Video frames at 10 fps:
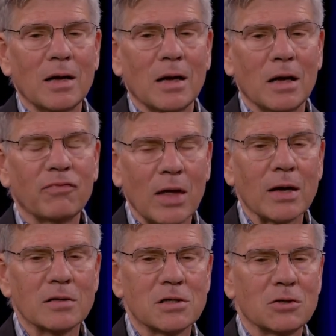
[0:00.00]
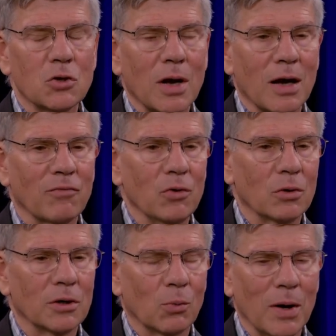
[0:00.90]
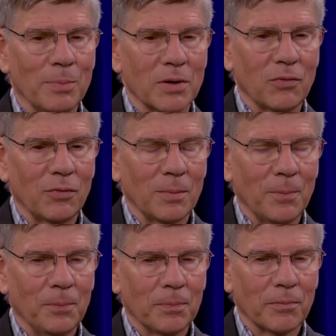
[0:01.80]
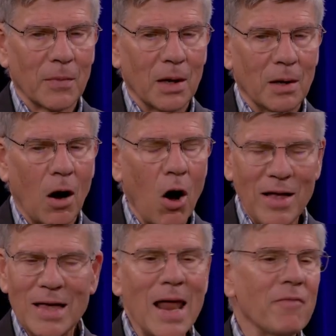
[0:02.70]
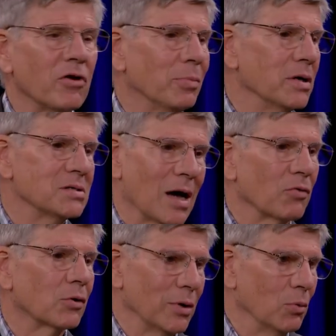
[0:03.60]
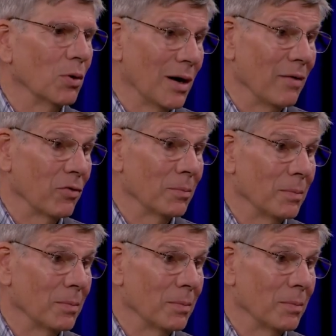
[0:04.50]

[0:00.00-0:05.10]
if they continue to have nuclear weapons, inevitably South Korea will have them.